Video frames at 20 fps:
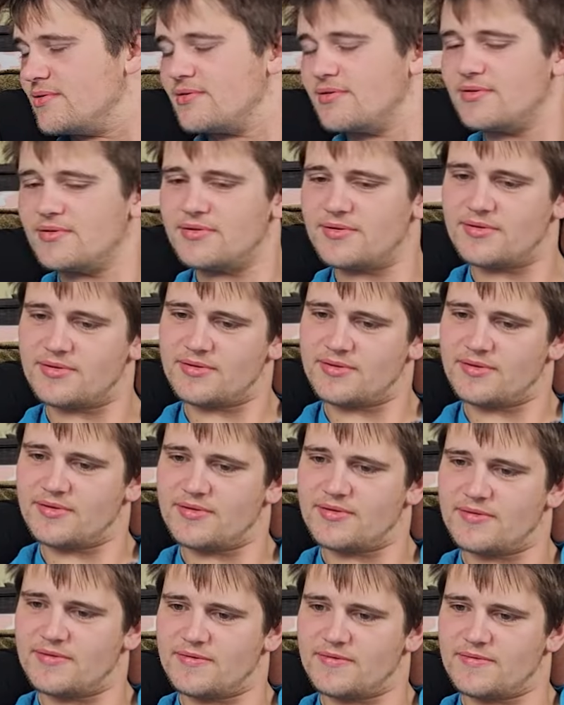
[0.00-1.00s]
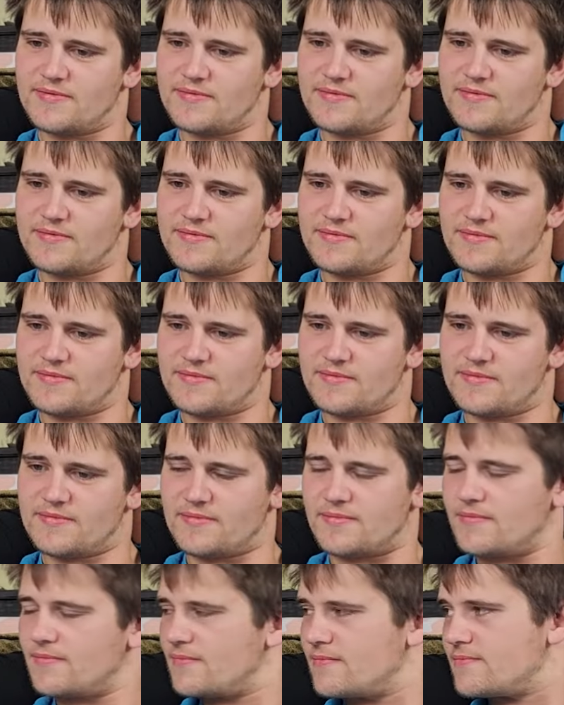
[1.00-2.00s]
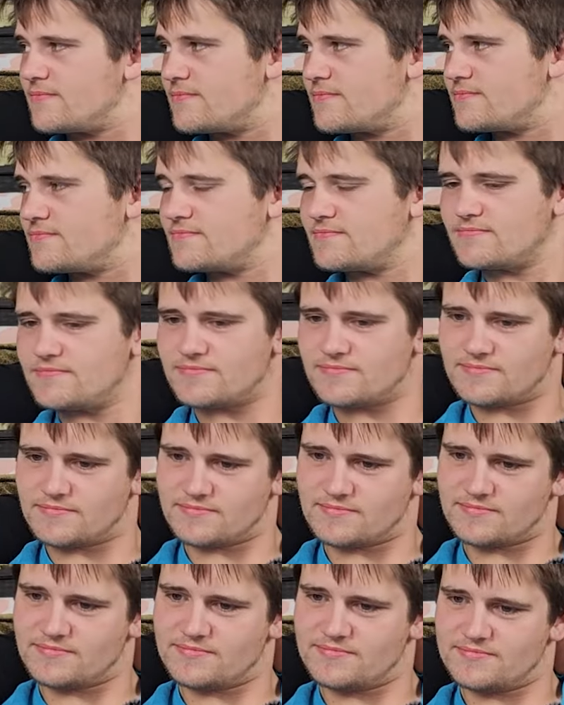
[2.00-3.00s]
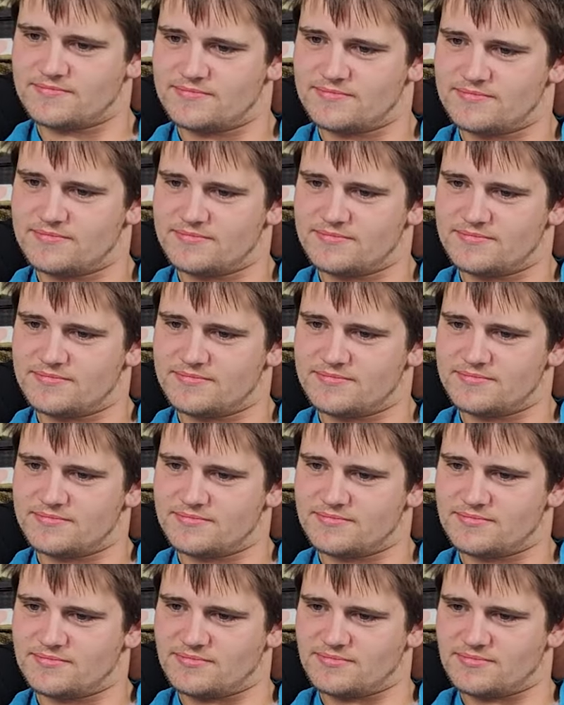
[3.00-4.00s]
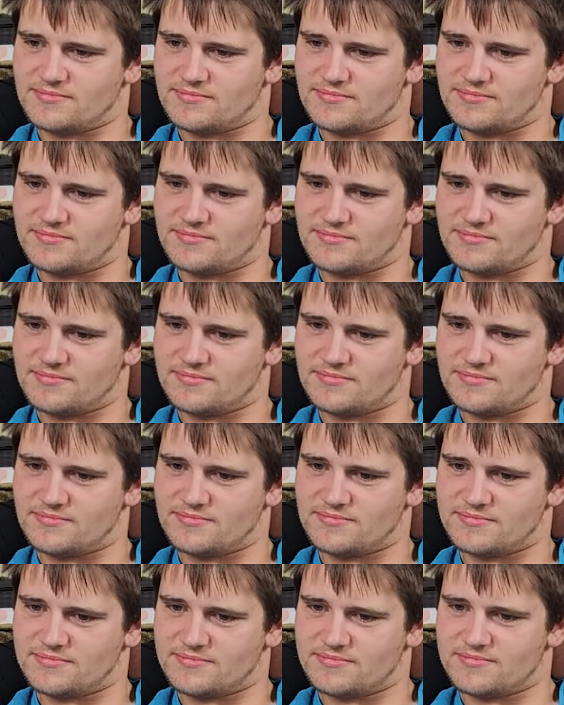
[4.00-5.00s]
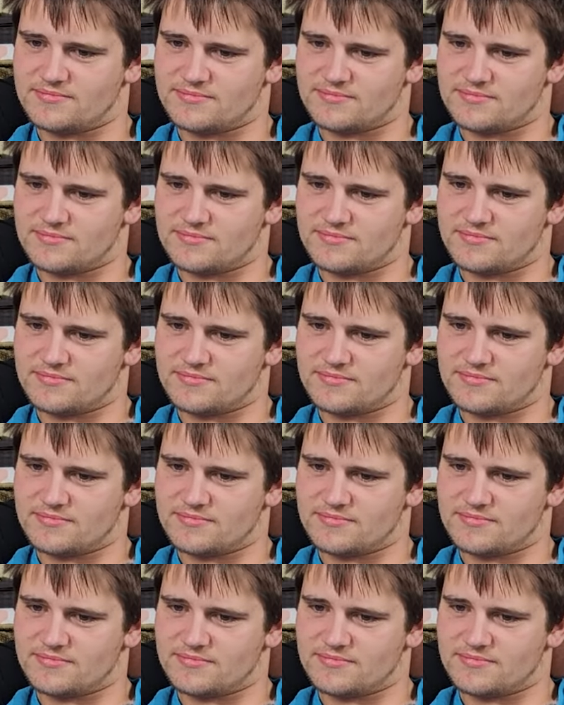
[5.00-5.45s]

[no speech]